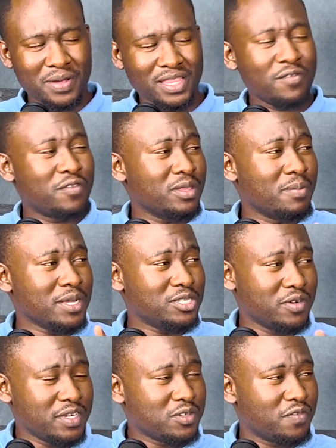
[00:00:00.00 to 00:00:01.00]
But then for the
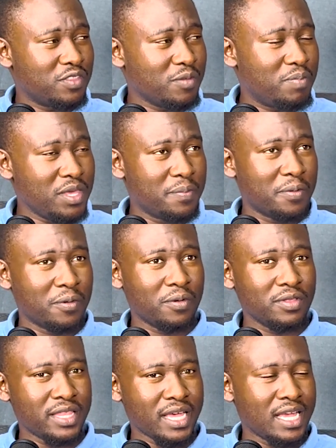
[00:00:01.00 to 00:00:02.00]
majority of the
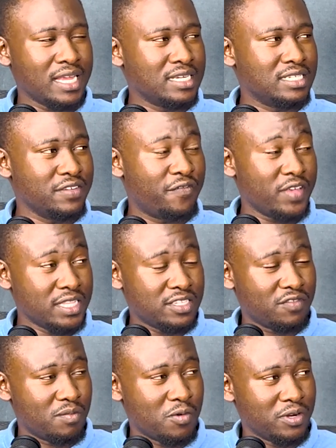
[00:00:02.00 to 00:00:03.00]
people, they're in
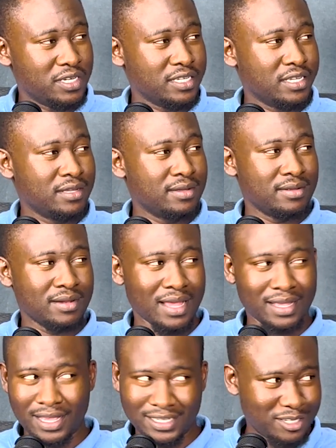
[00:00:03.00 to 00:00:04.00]
defensive mode.
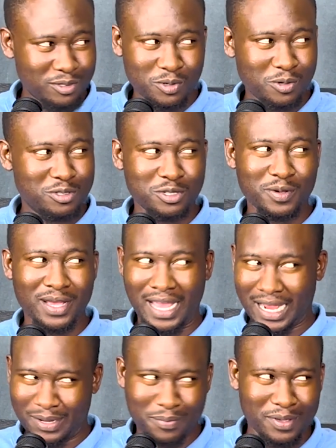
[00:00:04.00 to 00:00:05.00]
Like I just told you,
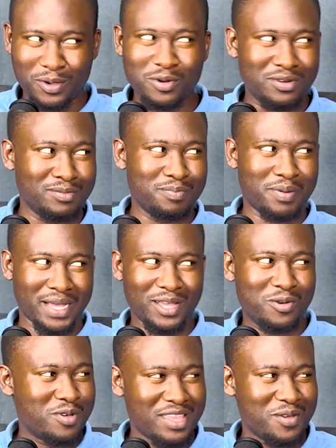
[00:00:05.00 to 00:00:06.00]
we're cutting back on
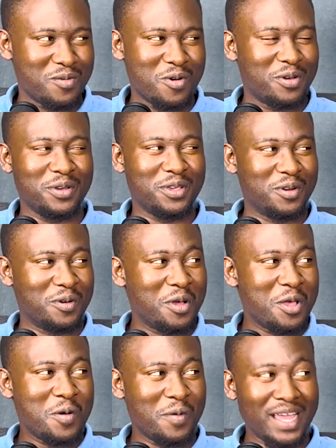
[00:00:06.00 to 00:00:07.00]
buying cooking oil, you
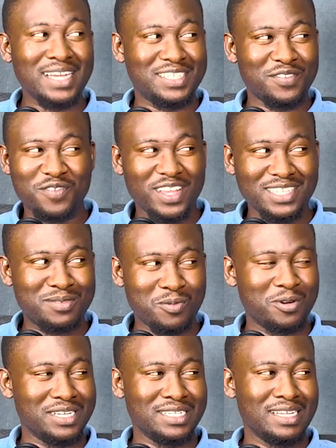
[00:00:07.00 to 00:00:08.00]
know, we're in defense
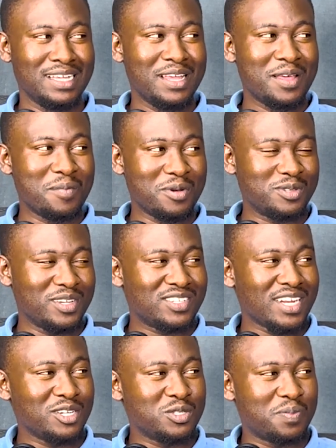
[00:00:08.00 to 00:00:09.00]
mode because
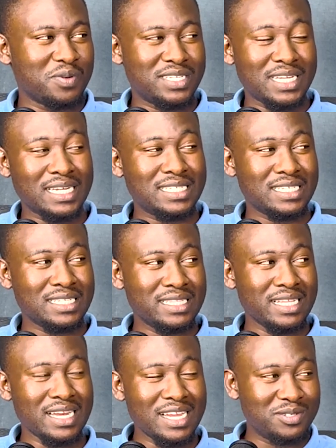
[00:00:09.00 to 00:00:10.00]
we're trying to protect
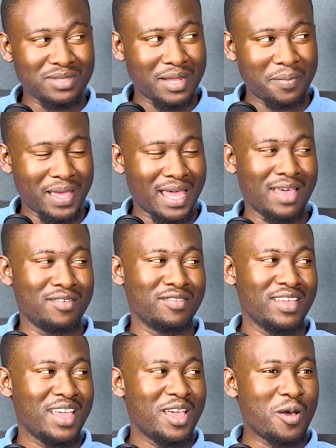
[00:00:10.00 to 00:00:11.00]
the little that we
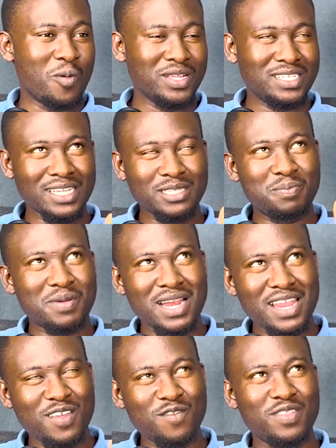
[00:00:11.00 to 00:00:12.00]
have. We just
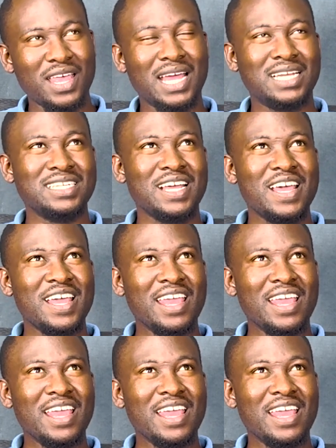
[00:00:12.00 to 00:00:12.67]
believe that